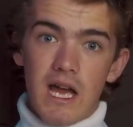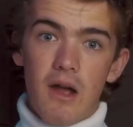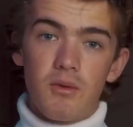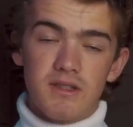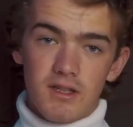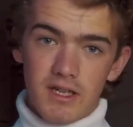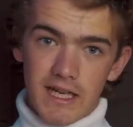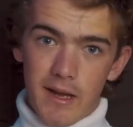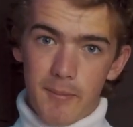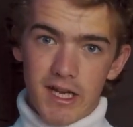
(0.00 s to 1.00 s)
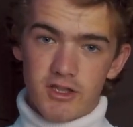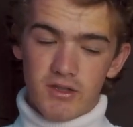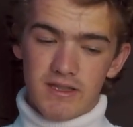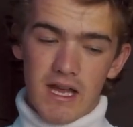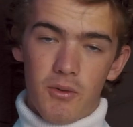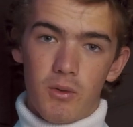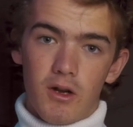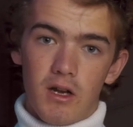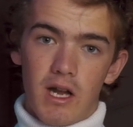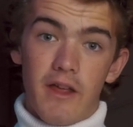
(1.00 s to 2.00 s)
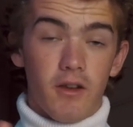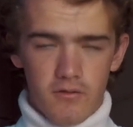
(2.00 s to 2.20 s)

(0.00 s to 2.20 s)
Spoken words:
I was looking at majors that were either